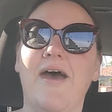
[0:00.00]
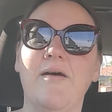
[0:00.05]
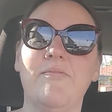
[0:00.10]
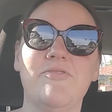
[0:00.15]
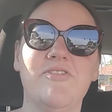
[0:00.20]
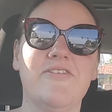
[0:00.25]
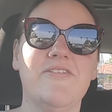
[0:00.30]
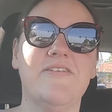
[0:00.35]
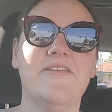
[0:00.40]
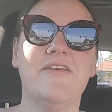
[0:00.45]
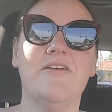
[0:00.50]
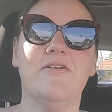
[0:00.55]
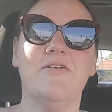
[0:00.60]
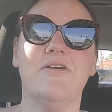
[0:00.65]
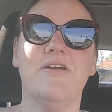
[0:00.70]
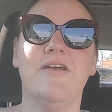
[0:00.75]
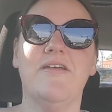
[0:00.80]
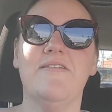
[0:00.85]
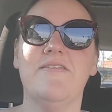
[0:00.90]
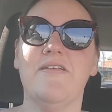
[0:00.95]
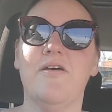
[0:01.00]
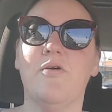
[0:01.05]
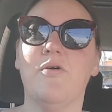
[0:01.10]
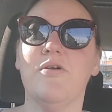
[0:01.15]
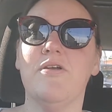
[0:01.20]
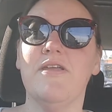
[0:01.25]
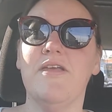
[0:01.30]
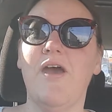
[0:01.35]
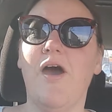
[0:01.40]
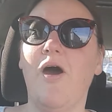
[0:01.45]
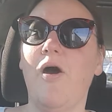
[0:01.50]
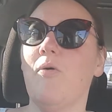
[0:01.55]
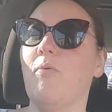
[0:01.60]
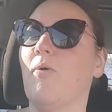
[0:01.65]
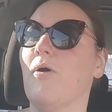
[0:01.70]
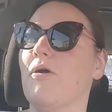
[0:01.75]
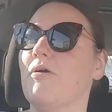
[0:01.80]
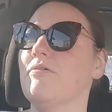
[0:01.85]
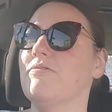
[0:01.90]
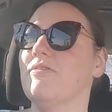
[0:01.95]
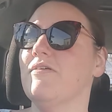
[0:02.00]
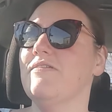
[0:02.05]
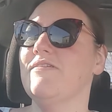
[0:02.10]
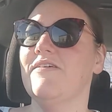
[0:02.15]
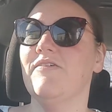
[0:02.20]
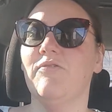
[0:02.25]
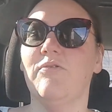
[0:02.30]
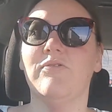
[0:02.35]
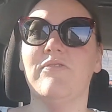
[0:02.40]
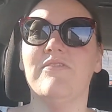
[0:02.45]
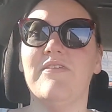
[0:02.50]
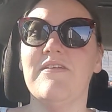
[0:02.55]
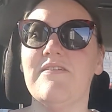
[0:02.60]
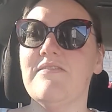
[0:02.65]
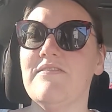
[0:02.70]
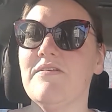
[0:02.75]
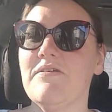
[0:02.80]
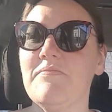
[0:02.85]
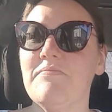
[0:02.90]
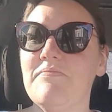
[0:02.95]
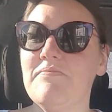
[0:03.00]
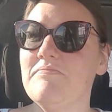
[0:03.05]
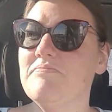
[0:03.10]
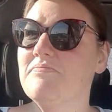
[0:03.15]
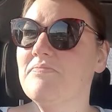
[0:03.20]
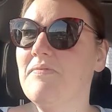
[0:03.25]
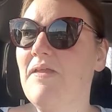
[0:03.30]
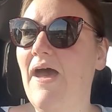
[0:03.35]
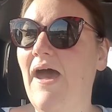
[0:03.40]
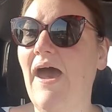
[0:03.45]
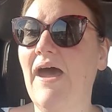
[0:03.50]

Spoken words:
I'm just curious. Or do y'all work the dual system?